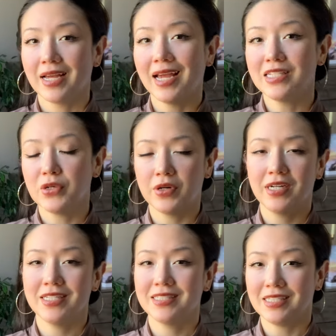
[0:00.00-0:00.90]
Hi
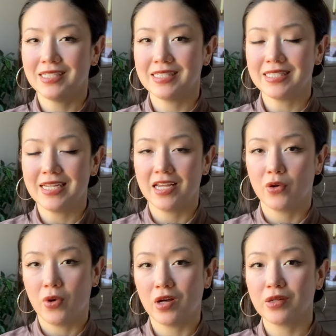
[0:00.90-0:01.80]
Taurus, it's
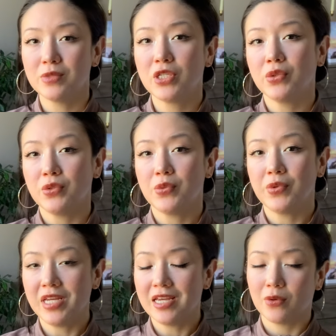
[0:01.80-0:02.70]
Nick. Welcome to a new
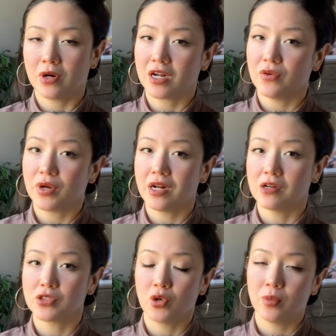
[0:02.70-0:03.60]
week. We're covering
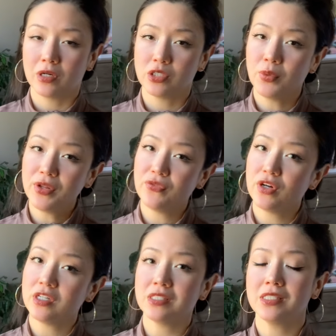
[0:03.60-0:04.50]
October
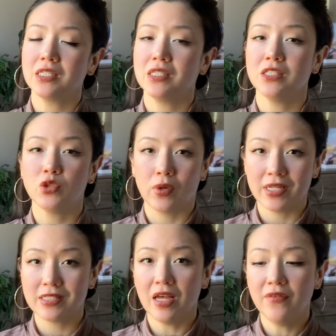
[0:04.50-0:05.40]
21st till the
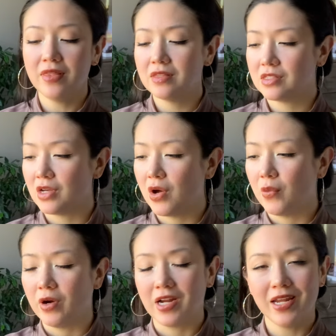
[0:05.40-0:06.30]
27th, so
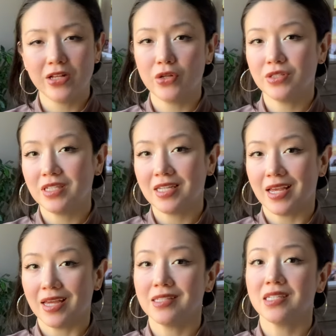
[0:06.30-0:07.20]
we're getting close to the
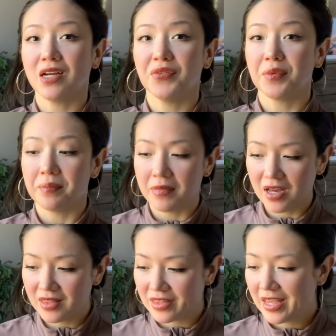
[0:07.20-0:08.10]
end of the
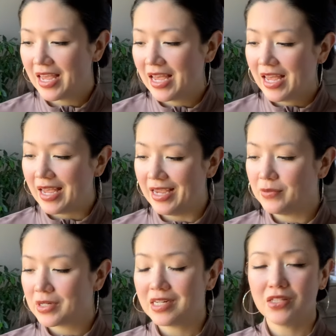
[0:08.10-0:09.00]
month, and
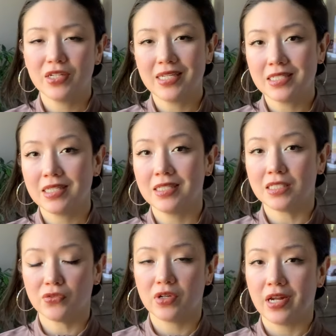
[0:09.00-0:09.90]
we're going to look into the
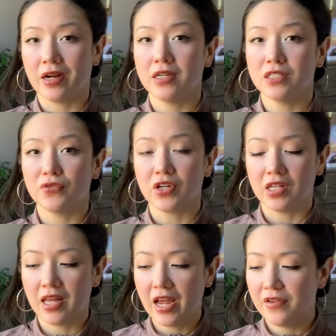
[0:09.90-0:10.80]
different areas of your
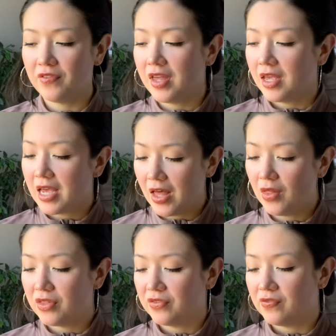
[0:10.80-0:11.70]
life,
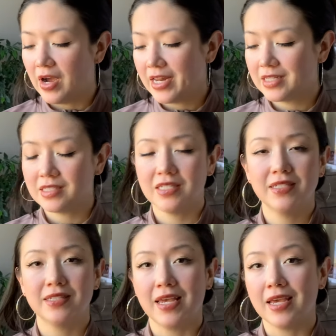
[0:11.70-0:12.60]
health,
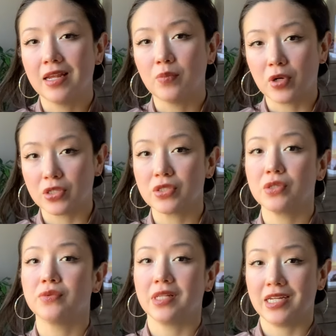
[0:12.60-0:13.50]
finances, and personal
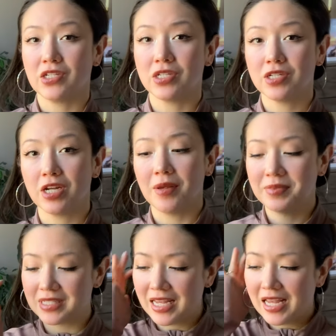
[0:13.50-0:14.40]

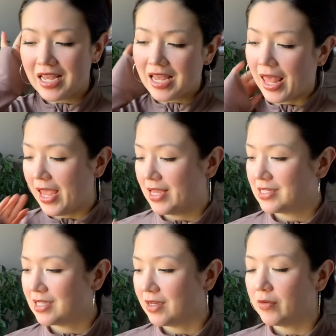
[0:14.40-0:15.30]
relationships.
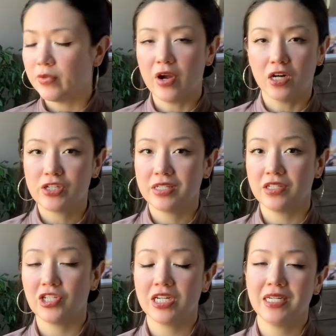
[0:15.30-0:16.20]
And we are
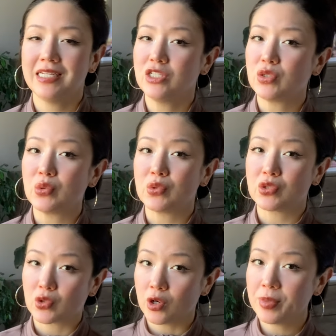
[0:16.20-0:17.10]
transitioning into
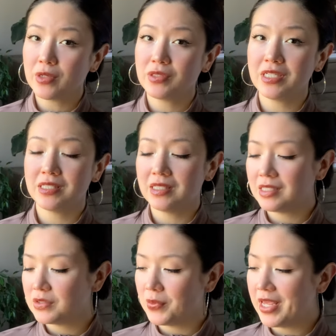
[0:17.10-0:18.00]
Scorpio season
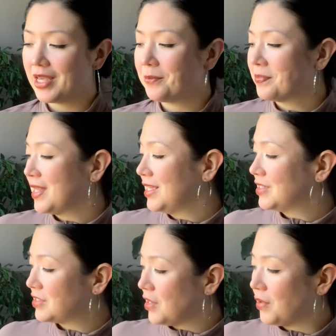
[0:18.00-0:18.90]
this week,
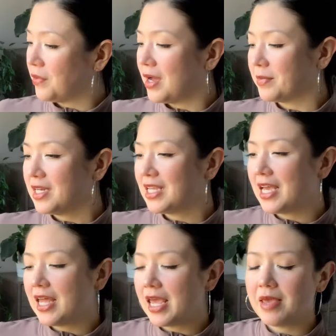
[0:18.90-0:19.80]
so I'm going to
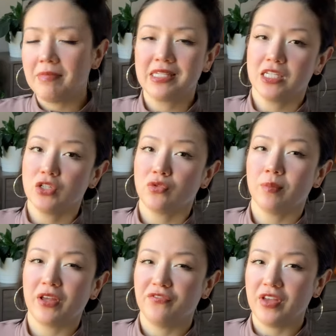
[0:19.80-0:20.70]
get a message from
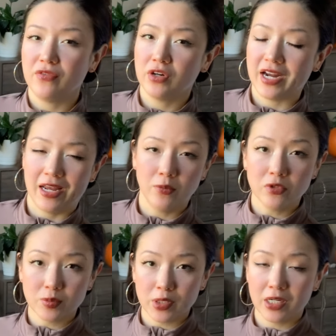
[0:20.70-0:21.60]
my favorite animal
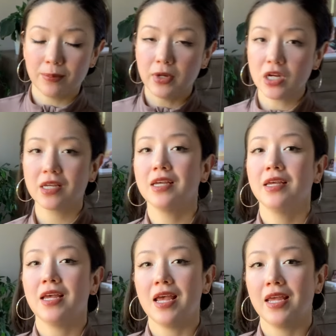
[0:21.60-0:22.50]
spirit book
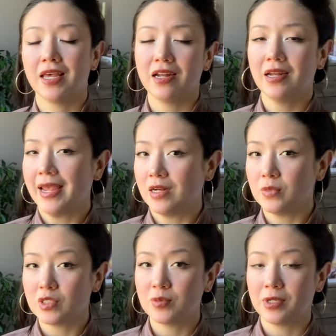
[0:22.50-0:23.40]
and get an
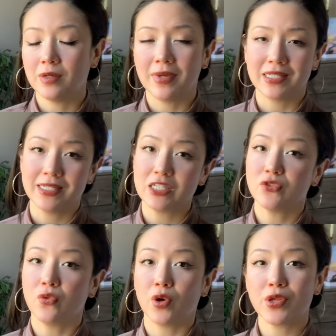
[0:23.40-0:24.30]
animal spirit message
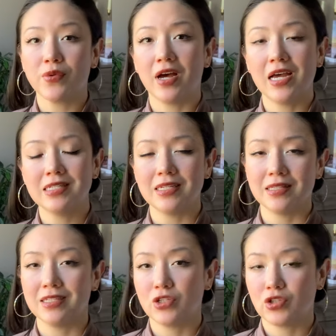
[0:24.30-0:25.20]
for you guys in
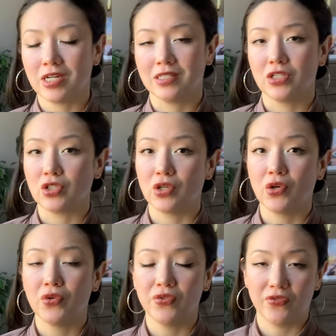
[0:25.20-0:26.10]
this
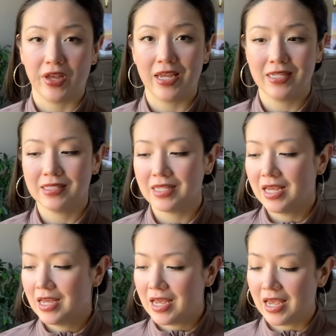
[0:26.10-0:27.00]
transitional phase.
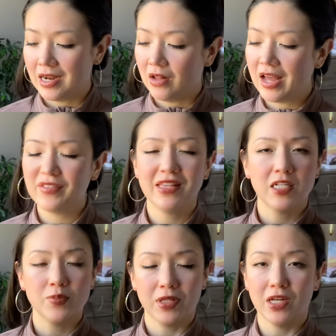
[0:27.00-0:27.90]
And I'll have it
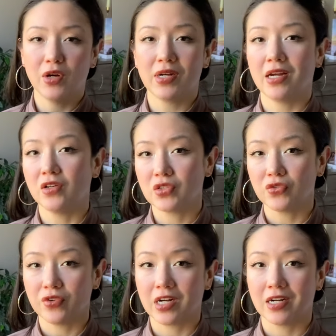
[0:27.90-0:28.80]
linked below, and I also
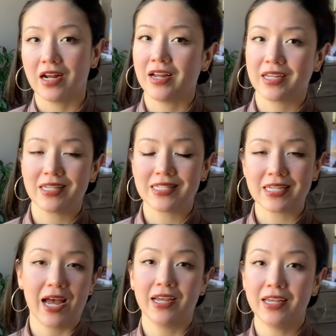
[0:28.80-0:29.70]
figured out I could
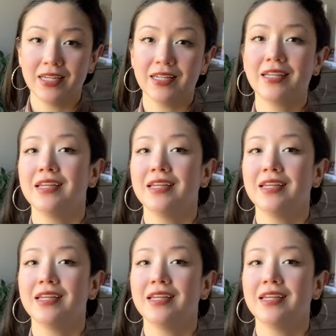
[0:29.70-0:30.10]
tag it